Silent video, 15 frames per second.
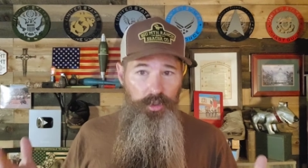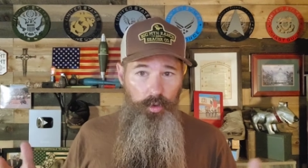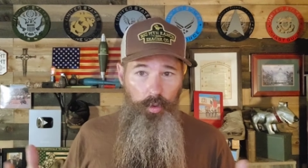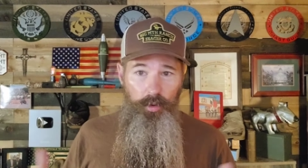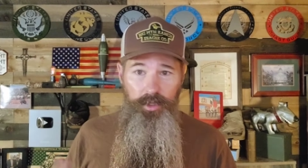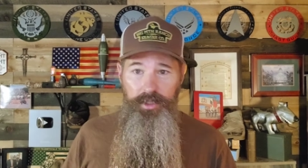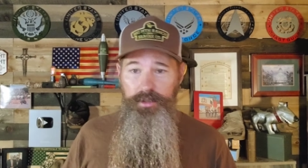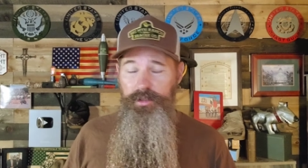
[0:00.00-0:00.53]

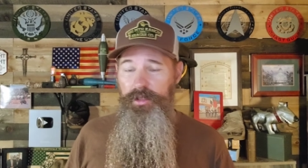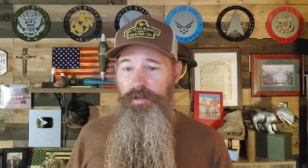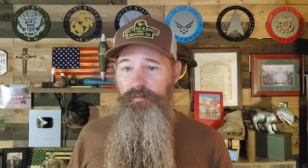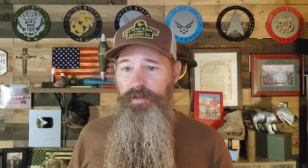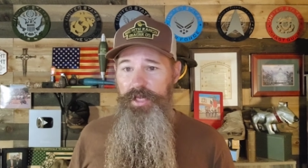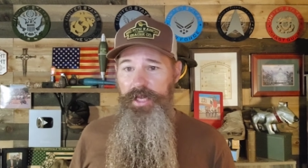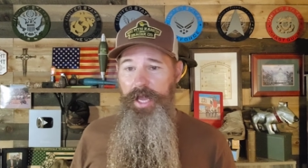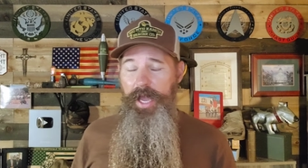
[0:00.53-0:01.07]
according to the
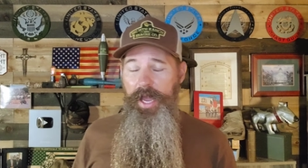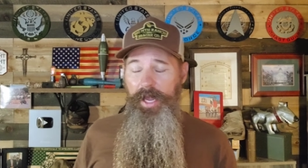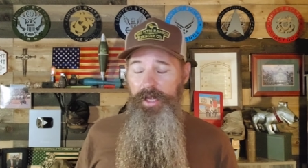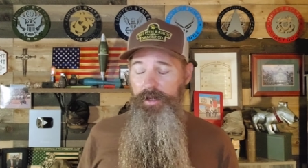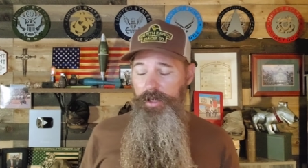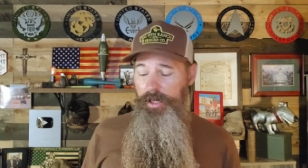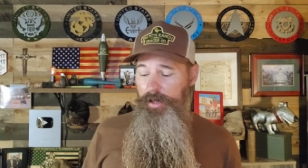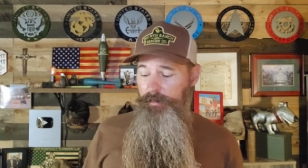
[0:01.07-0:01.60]
VA.
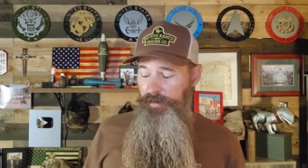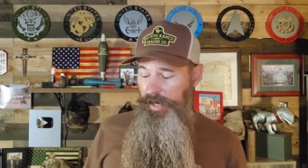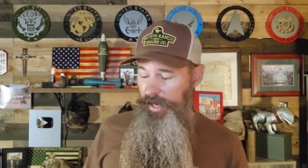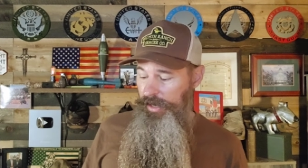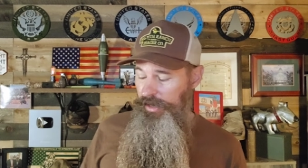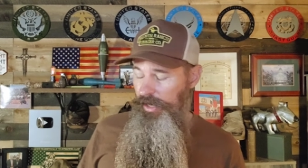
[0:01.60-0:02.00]
And